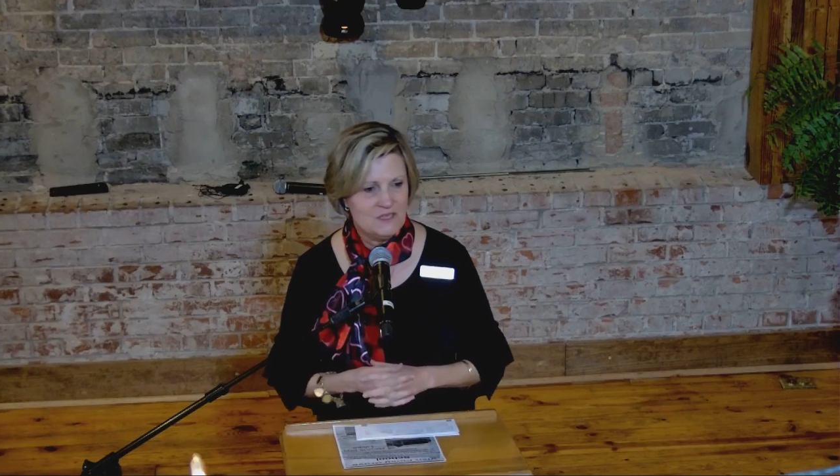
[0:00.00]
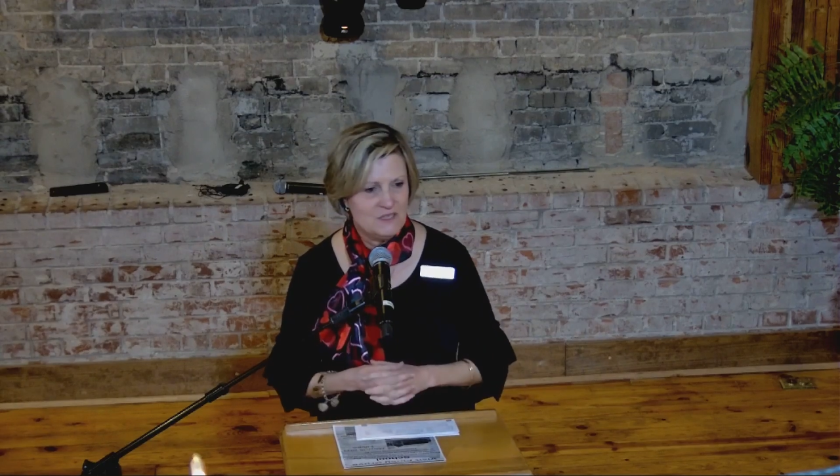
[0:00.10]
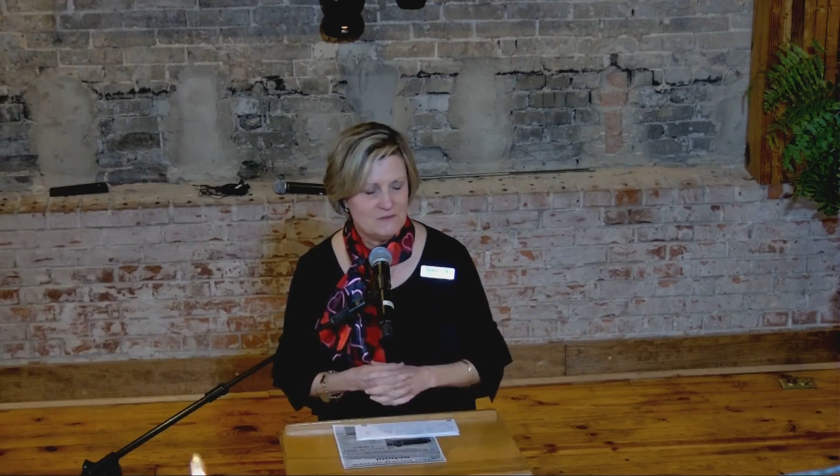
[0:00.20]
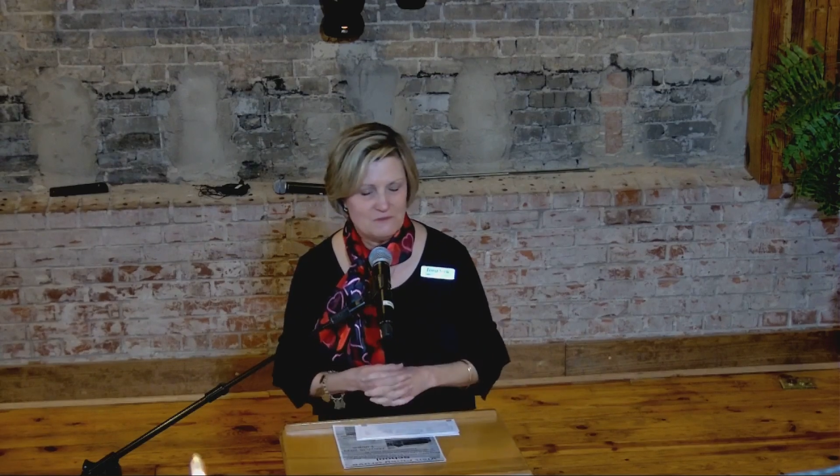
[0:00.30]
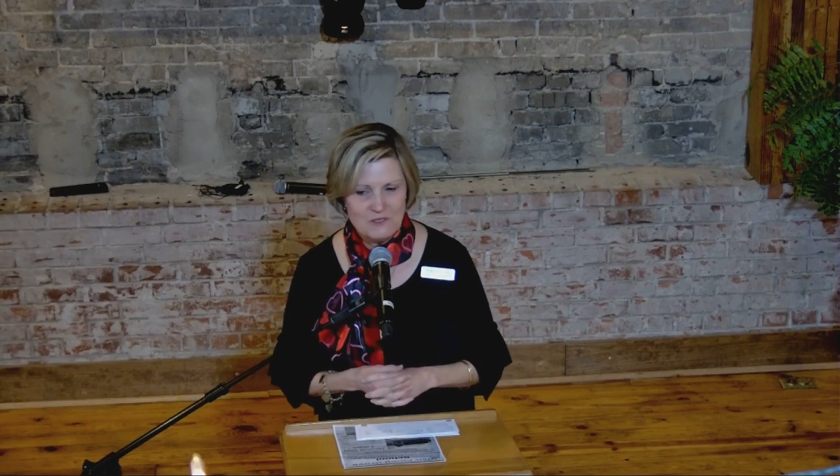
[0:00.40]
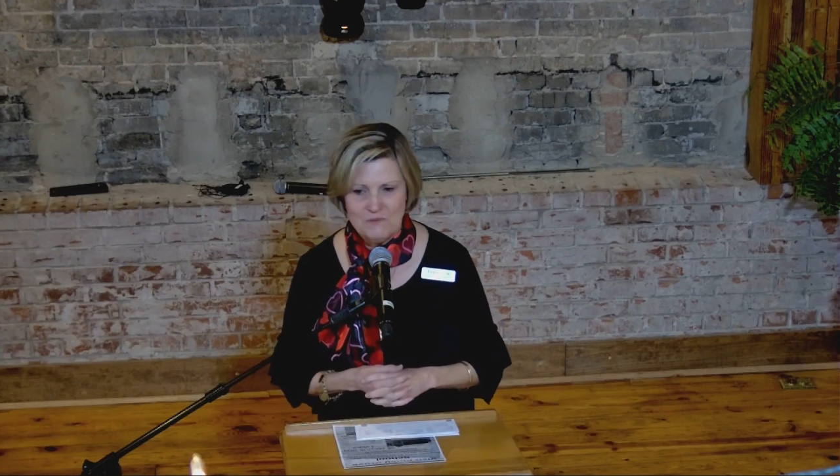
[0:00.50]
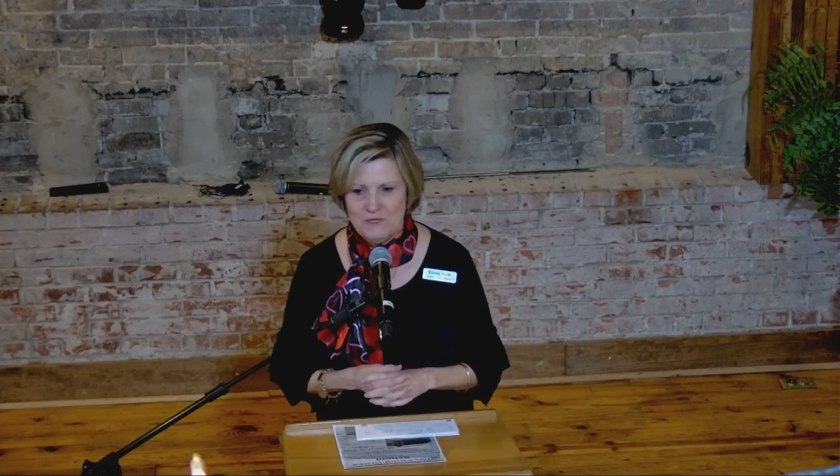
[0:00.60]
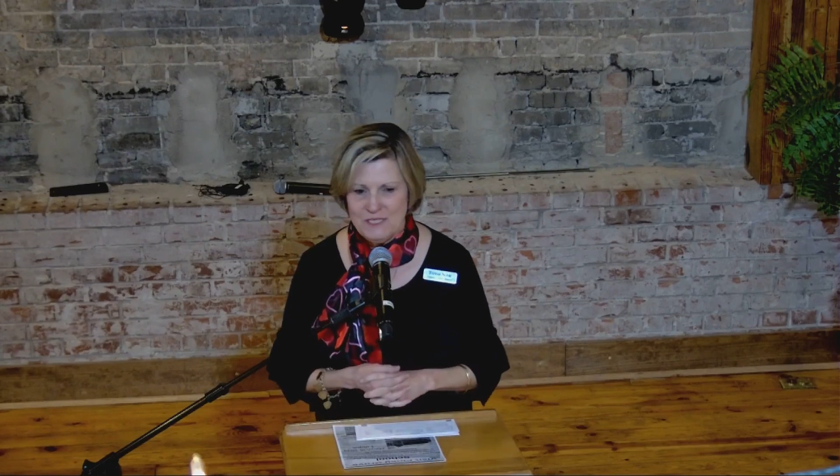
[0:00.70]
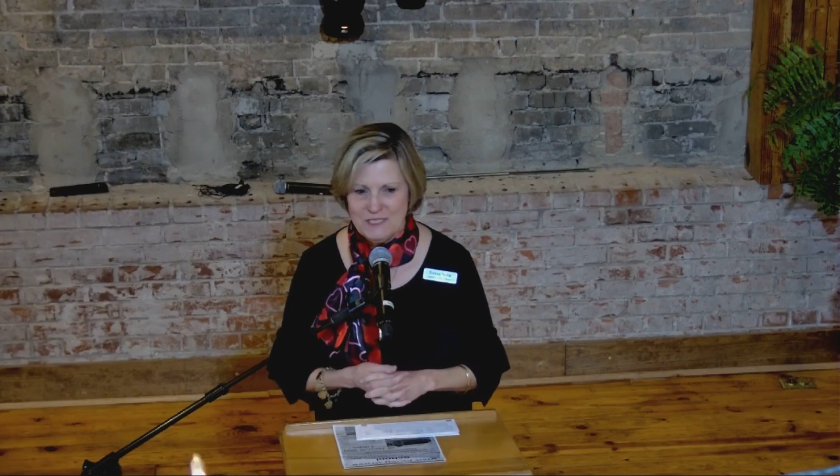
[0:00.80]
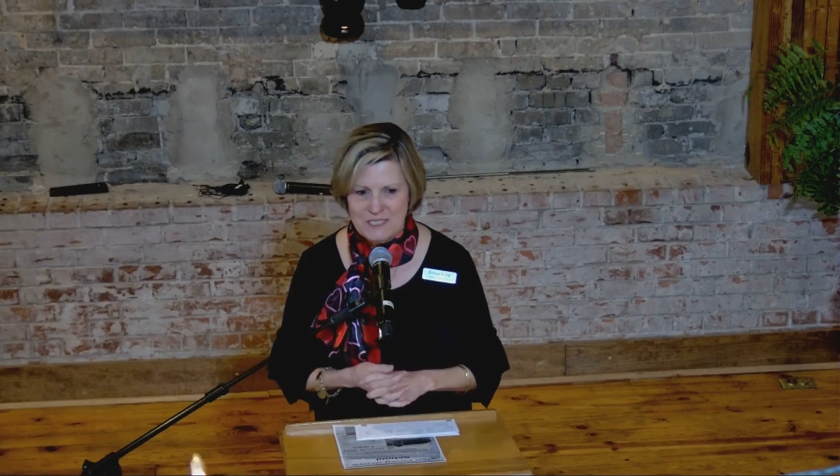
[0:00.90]
committee
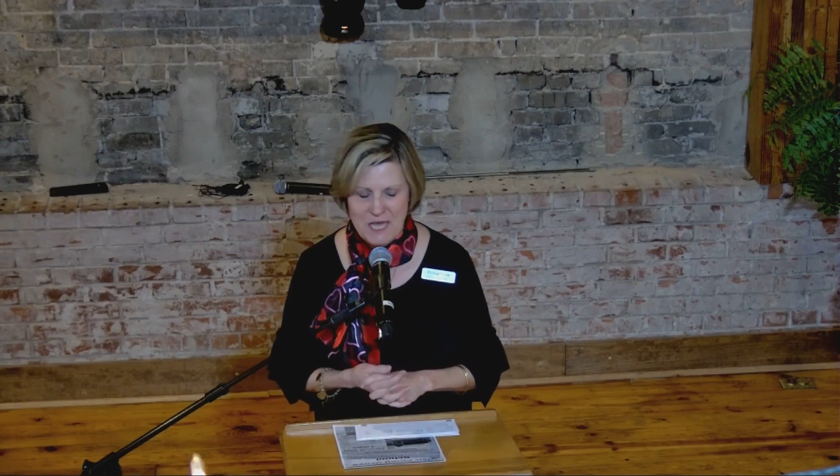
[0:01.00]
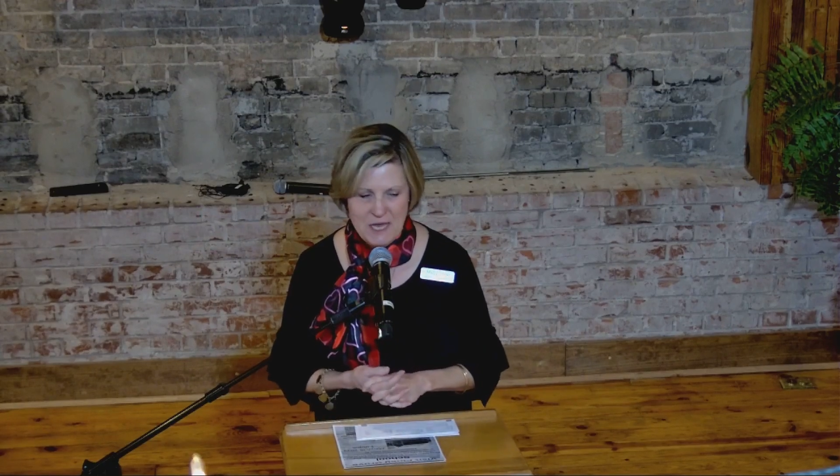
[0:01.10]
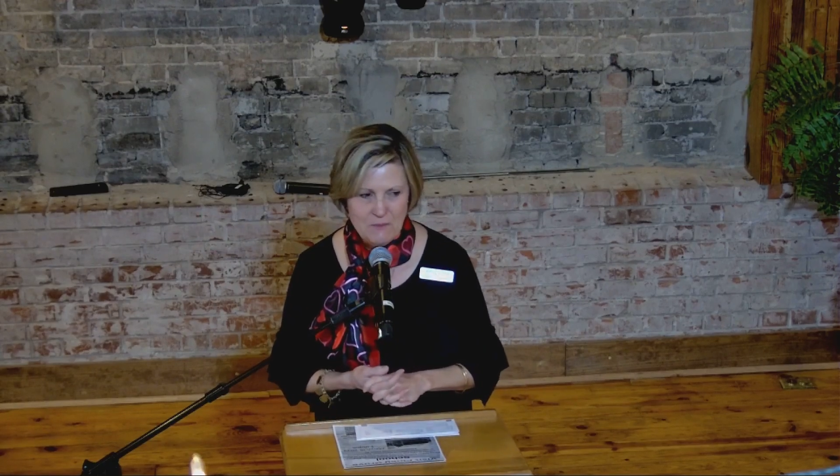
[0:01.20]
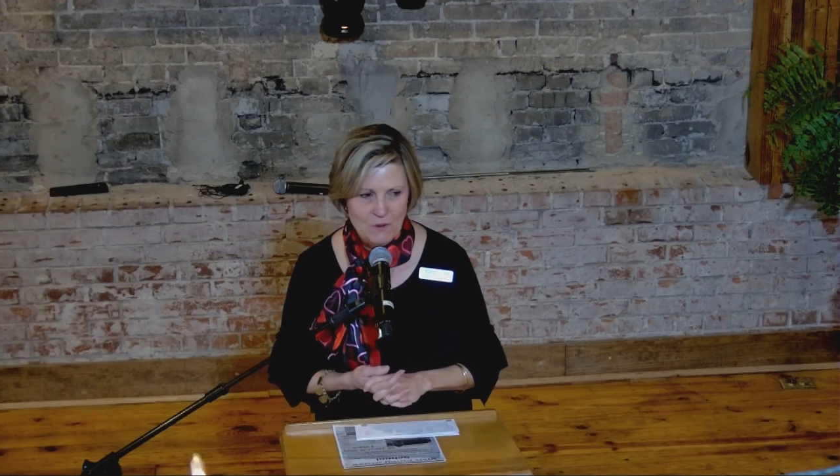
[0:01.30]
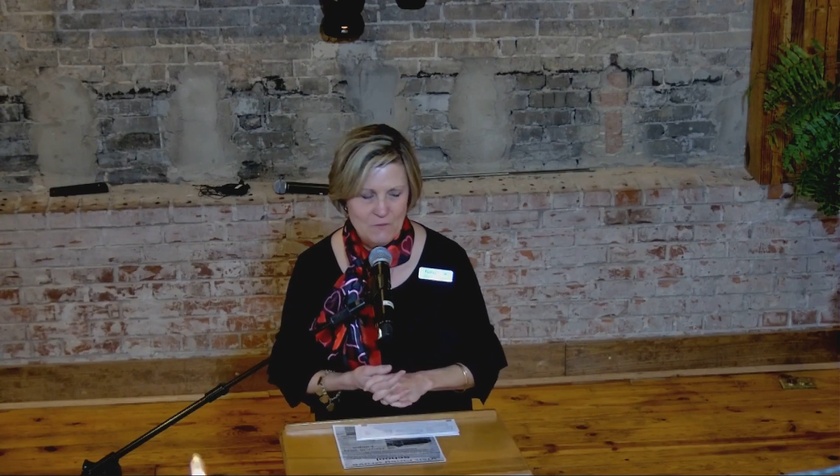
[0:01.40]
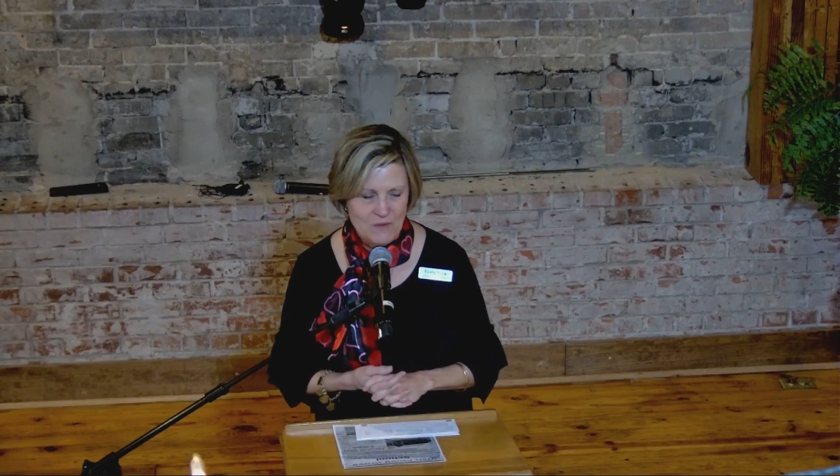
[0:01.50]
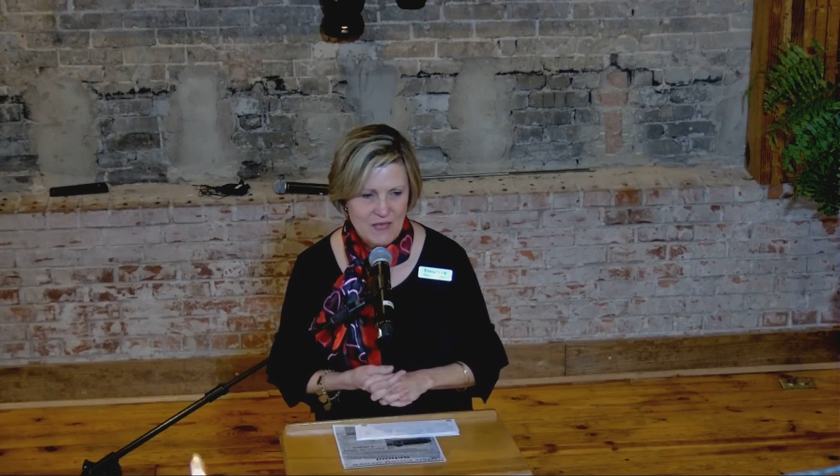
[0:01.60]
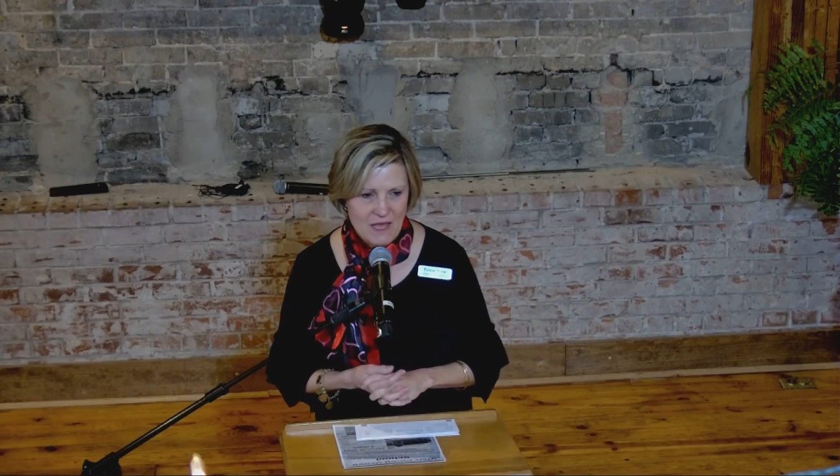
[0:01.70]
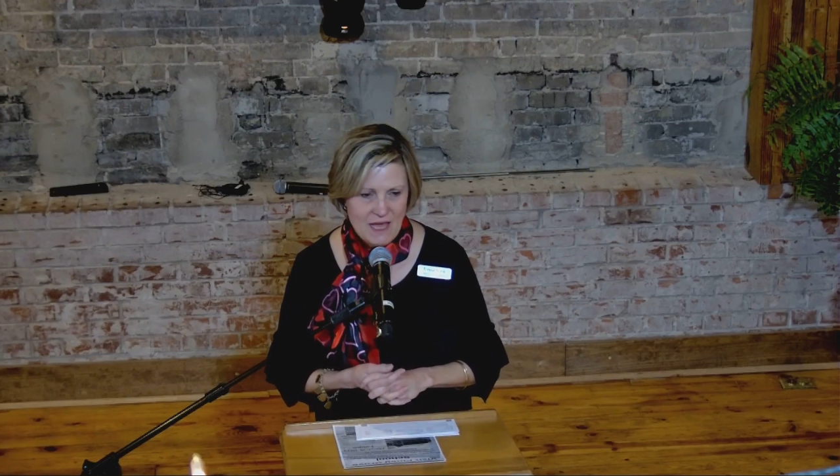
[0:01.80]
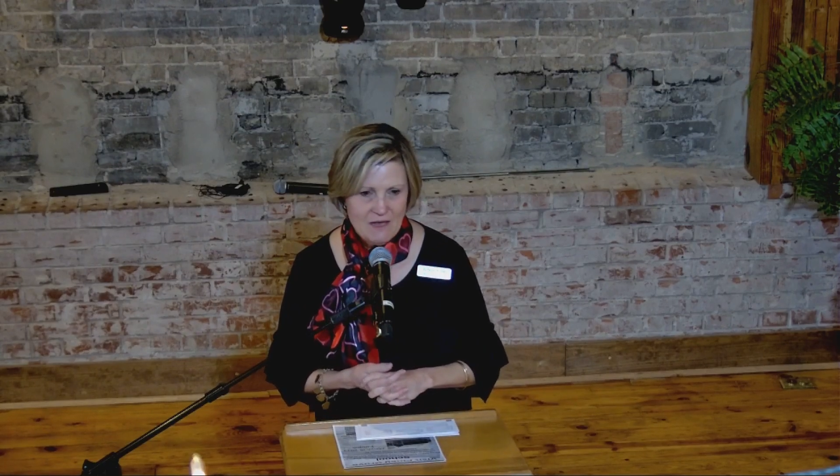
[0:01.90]
table.
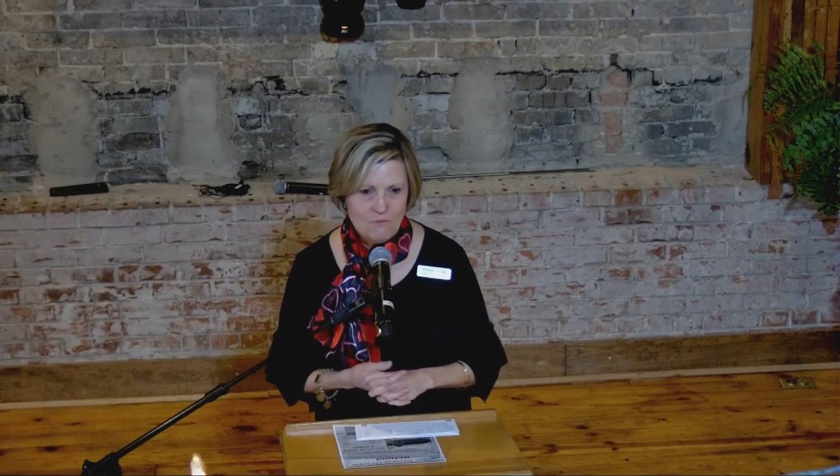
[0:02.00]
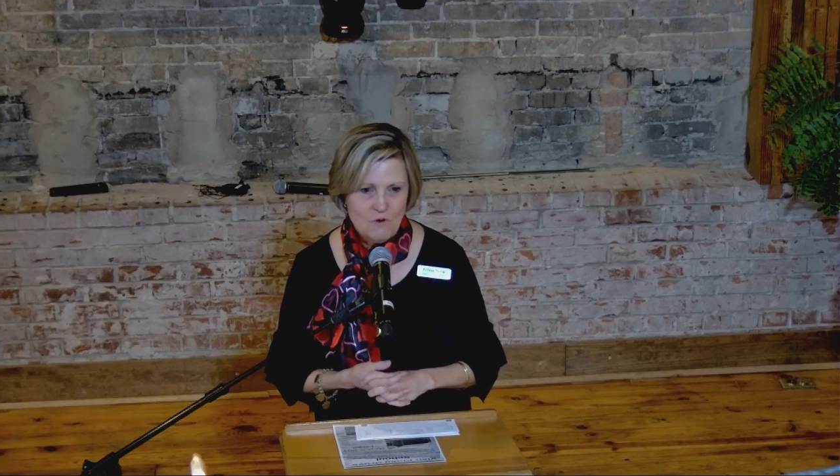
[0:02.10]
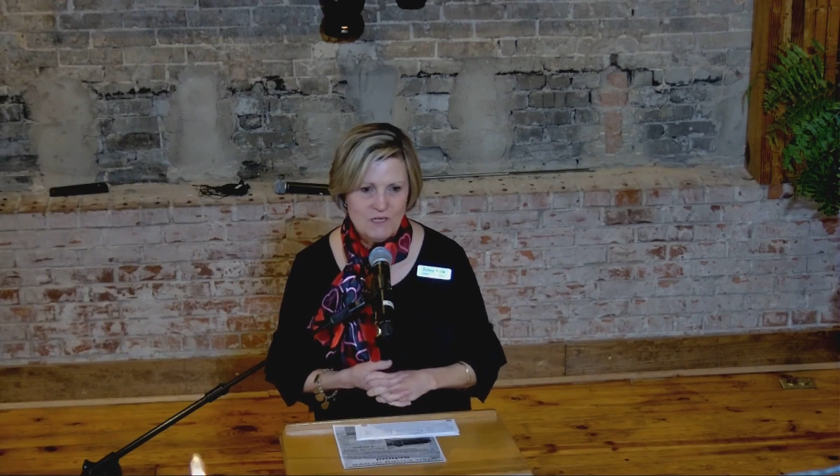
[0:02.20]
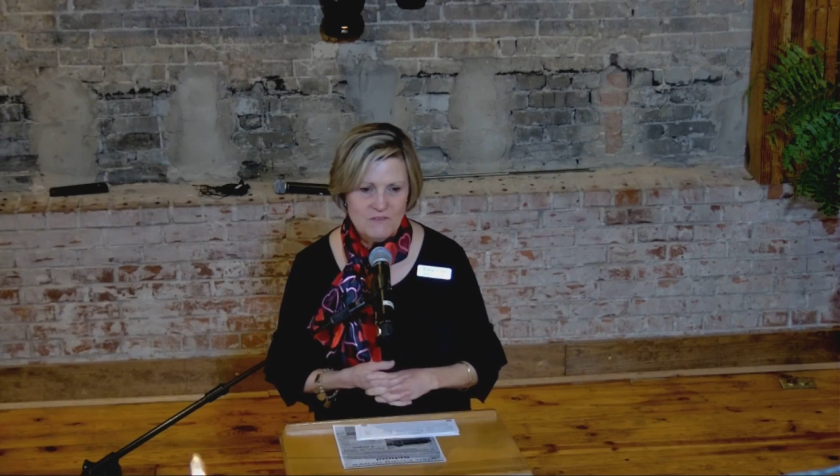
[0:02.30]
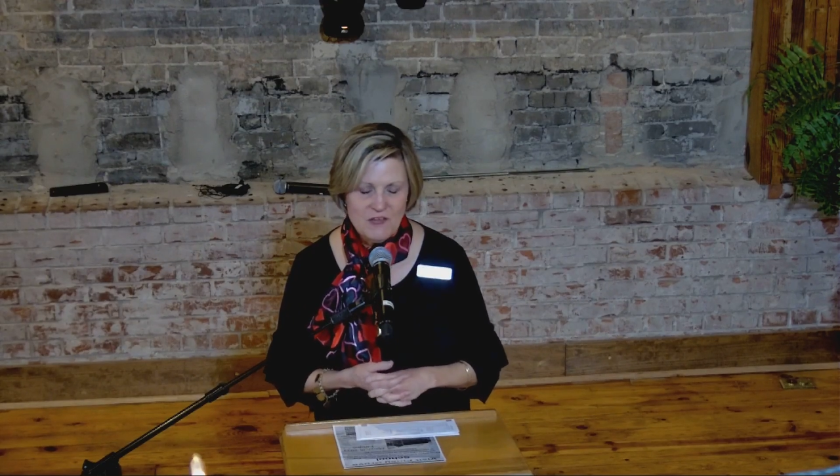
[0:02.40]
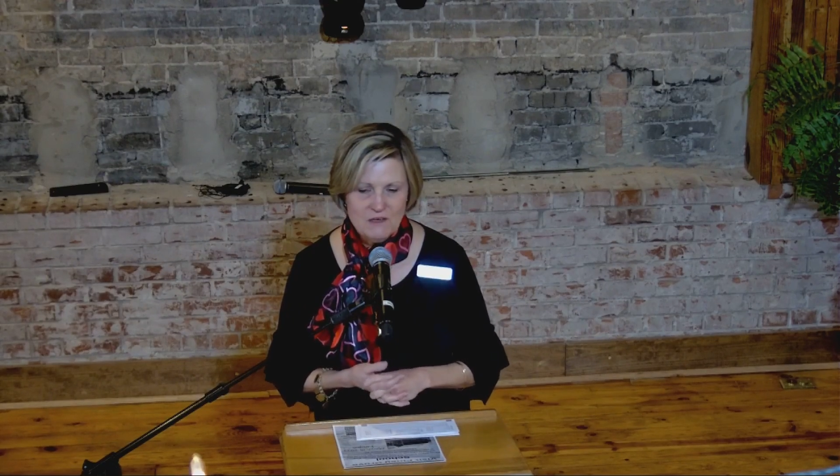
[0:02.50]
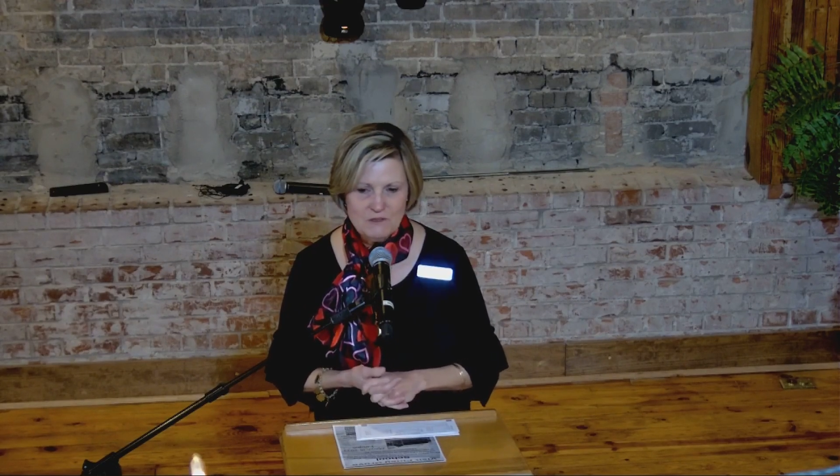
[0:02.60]
And one of those